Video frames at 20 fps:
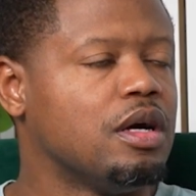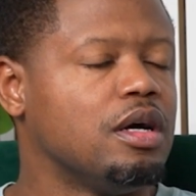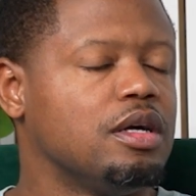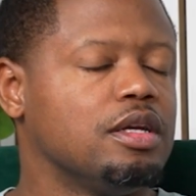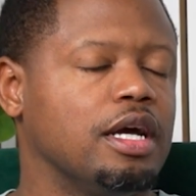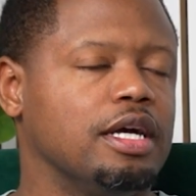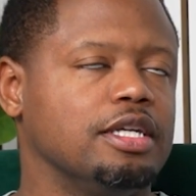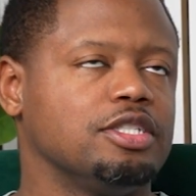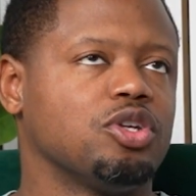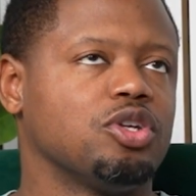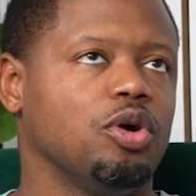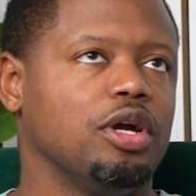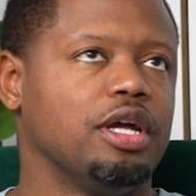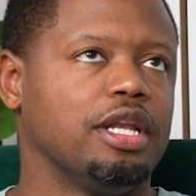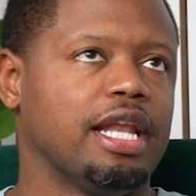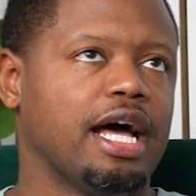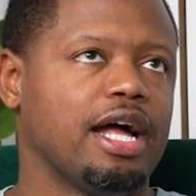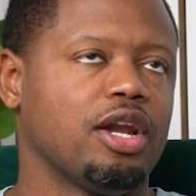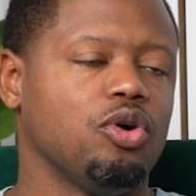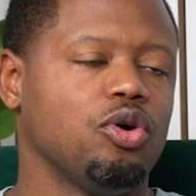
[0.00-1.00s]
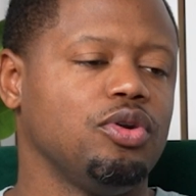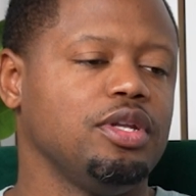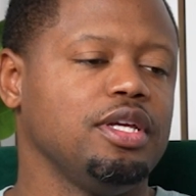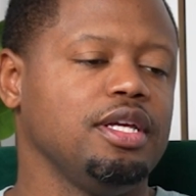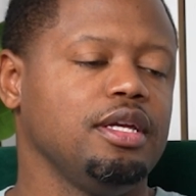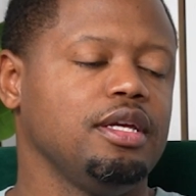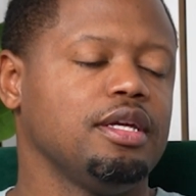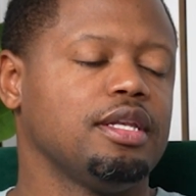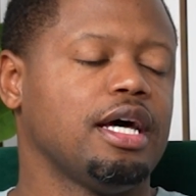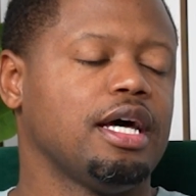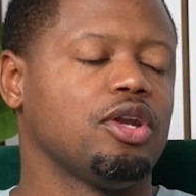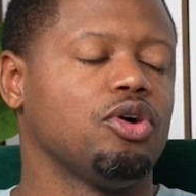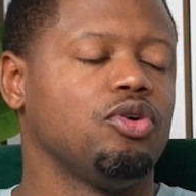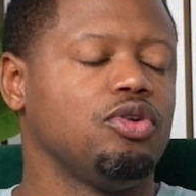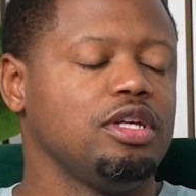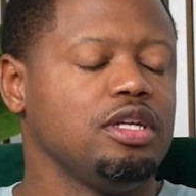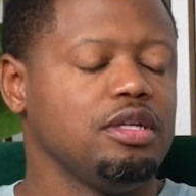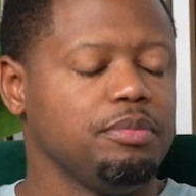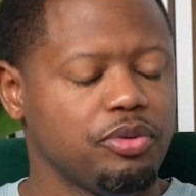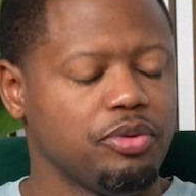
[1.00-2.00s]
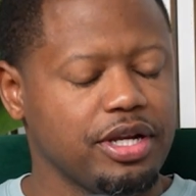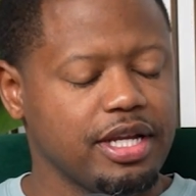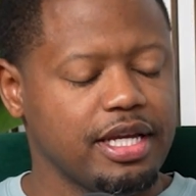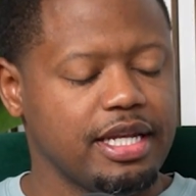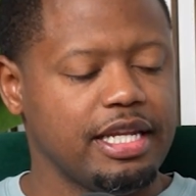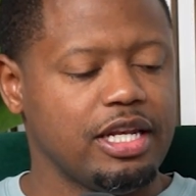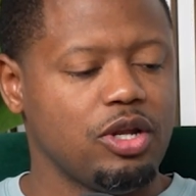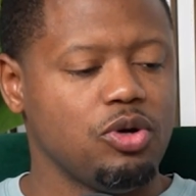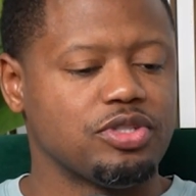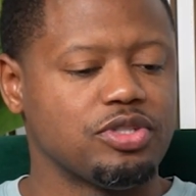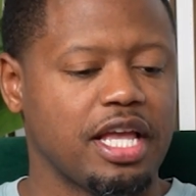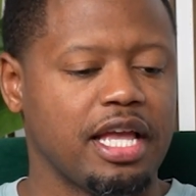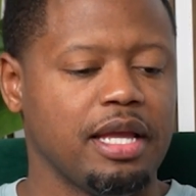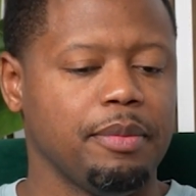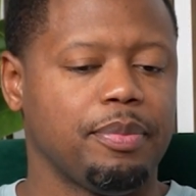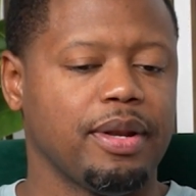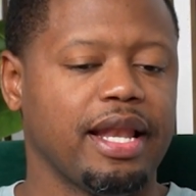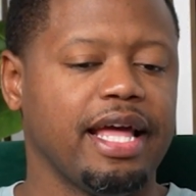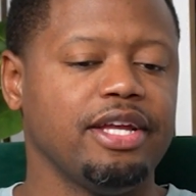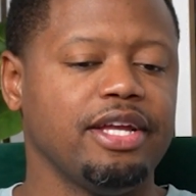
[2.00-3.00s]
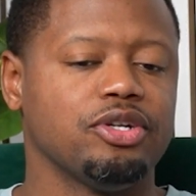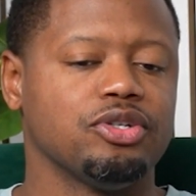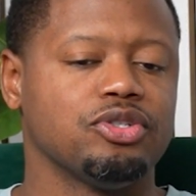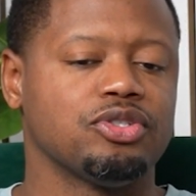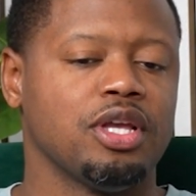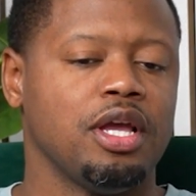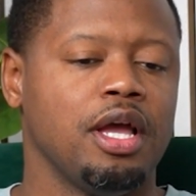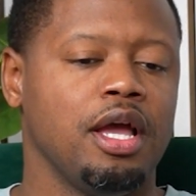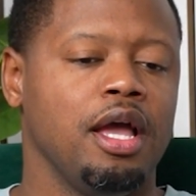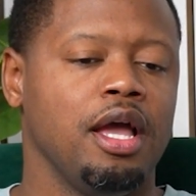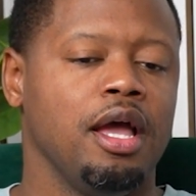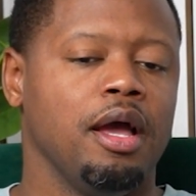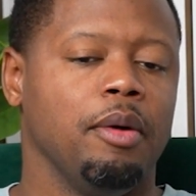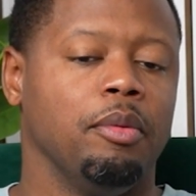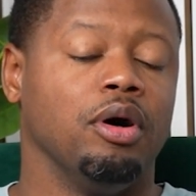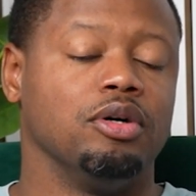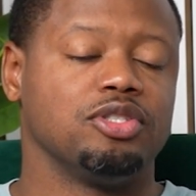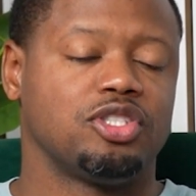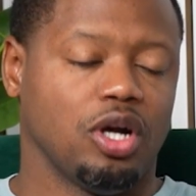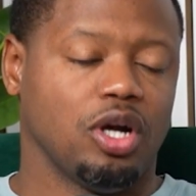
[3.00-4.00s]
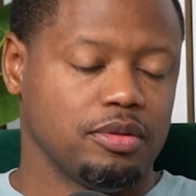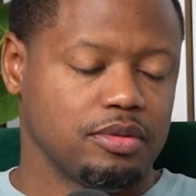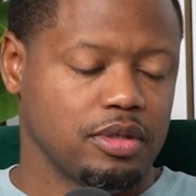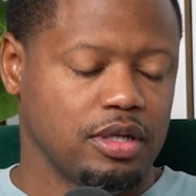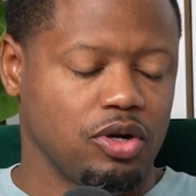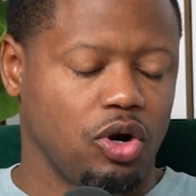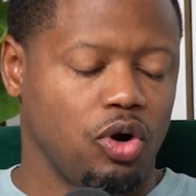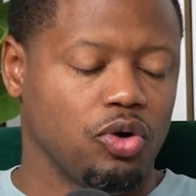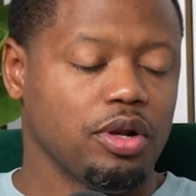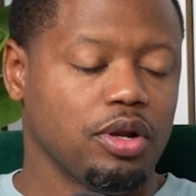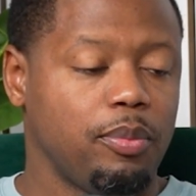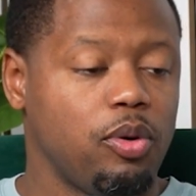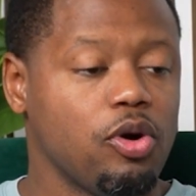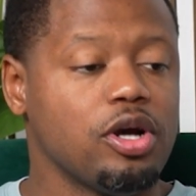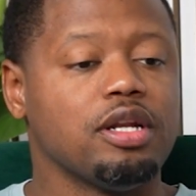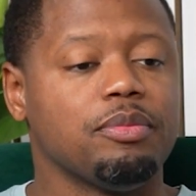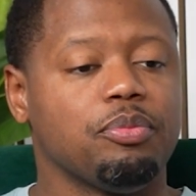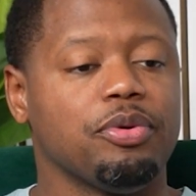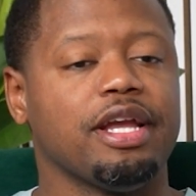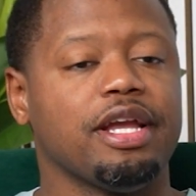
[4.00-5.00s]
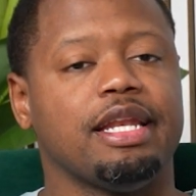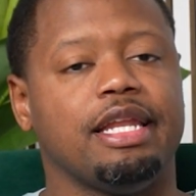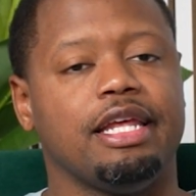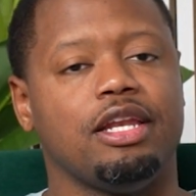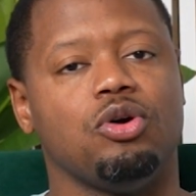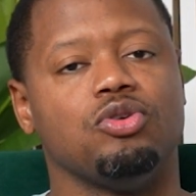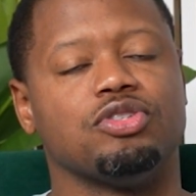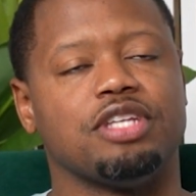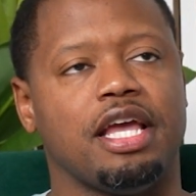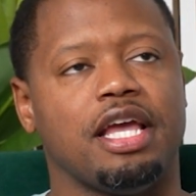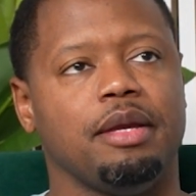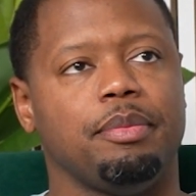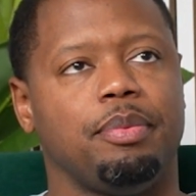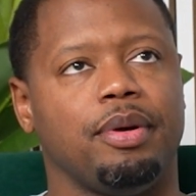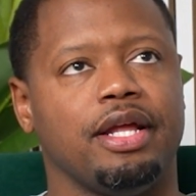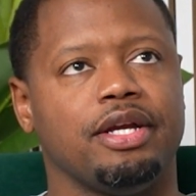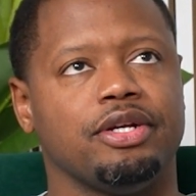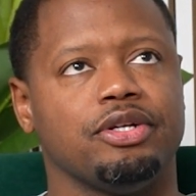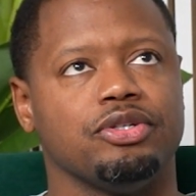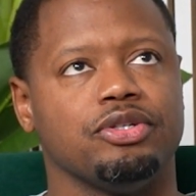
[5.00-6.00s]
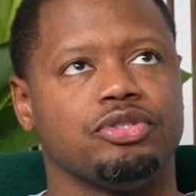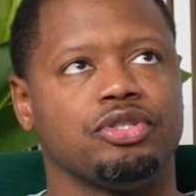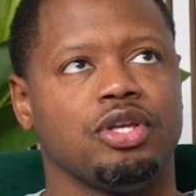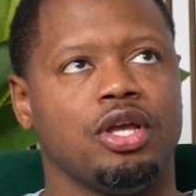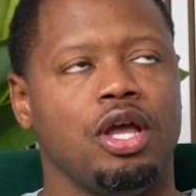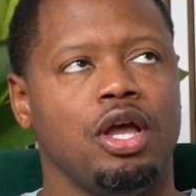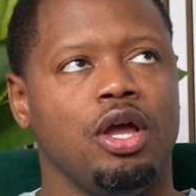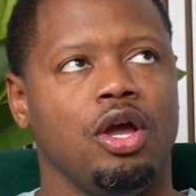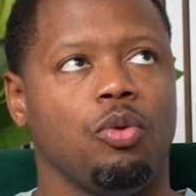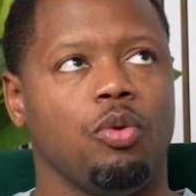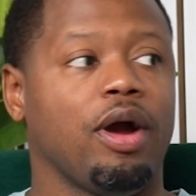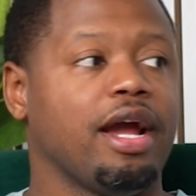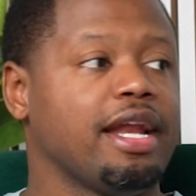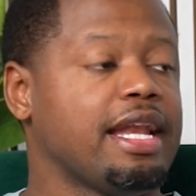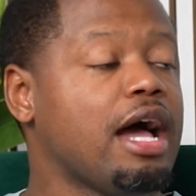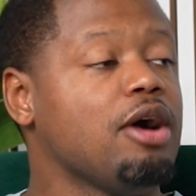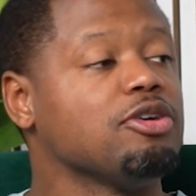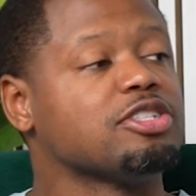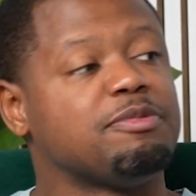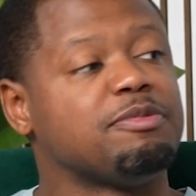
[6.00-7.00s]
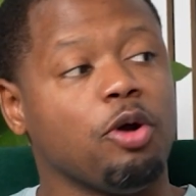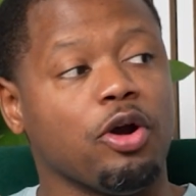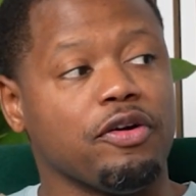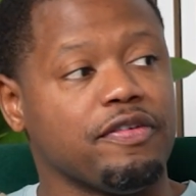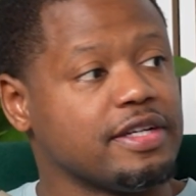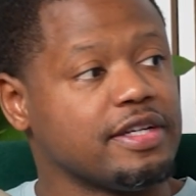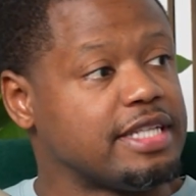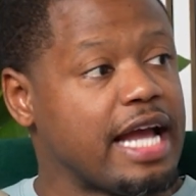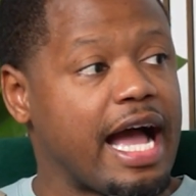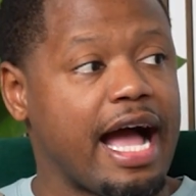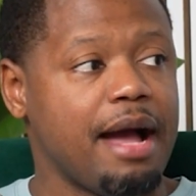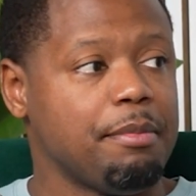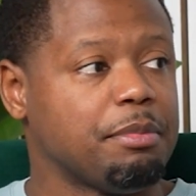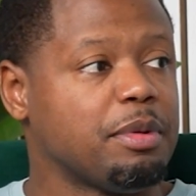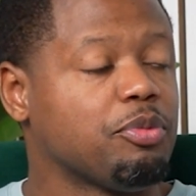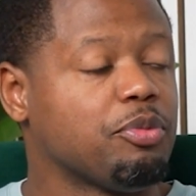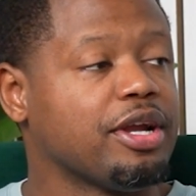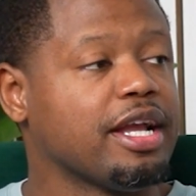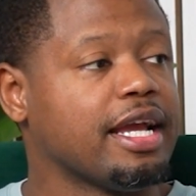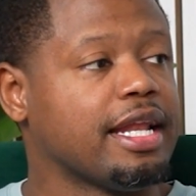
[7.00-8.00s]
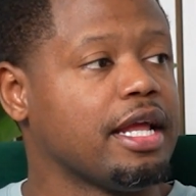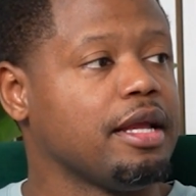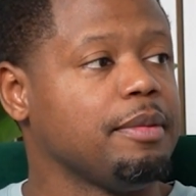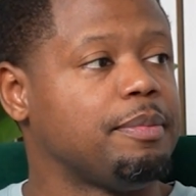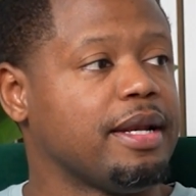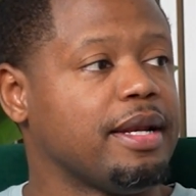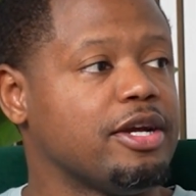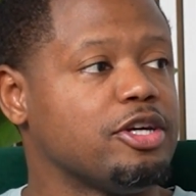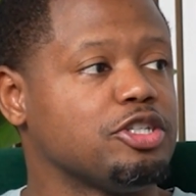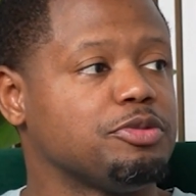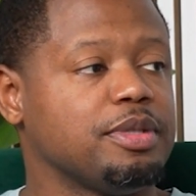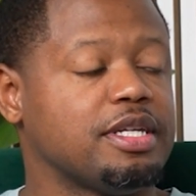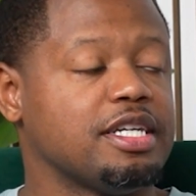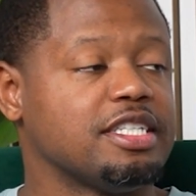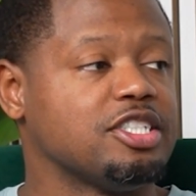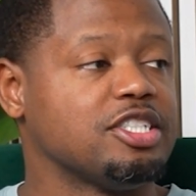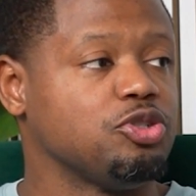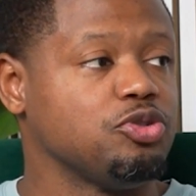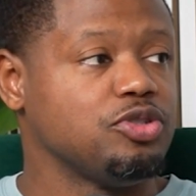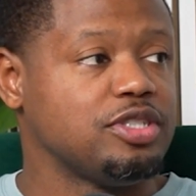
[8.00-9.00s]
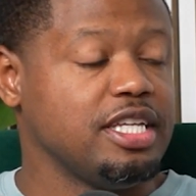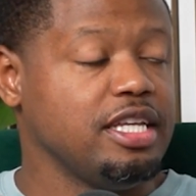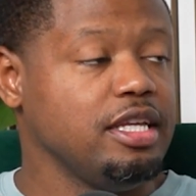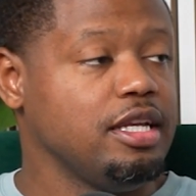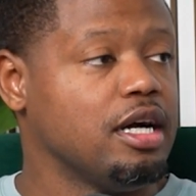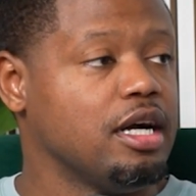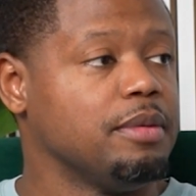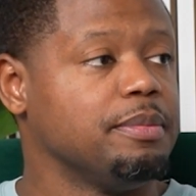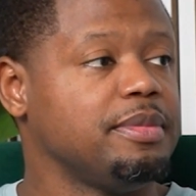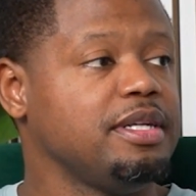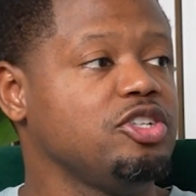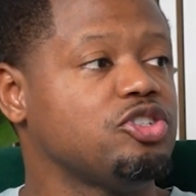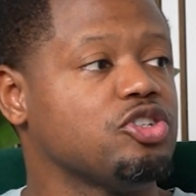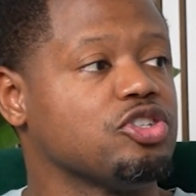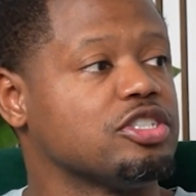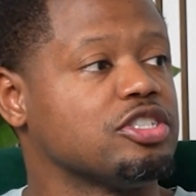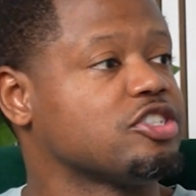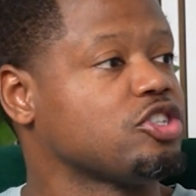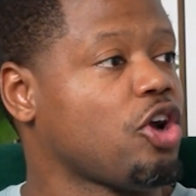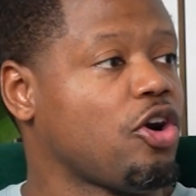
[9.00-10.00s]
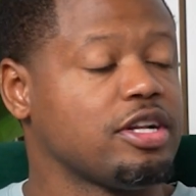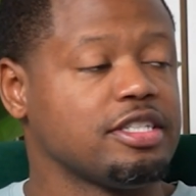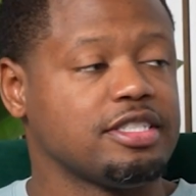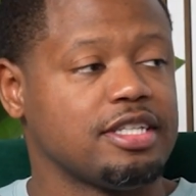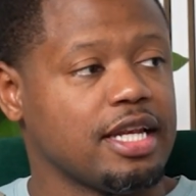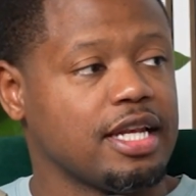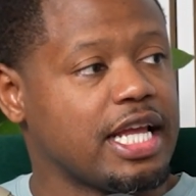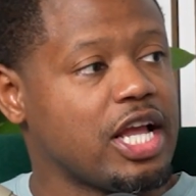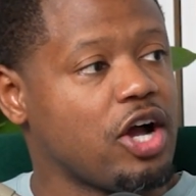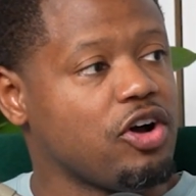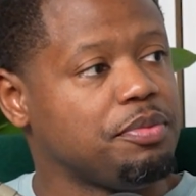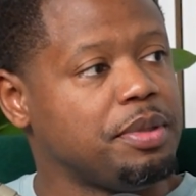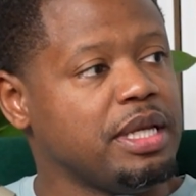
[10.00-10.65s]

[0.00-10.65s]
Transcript: Yeah. So not only bringing in those A players, on the point of bringing in those A players, right now is the perfect time to bring in A players because, as you see, companies are starting to lay off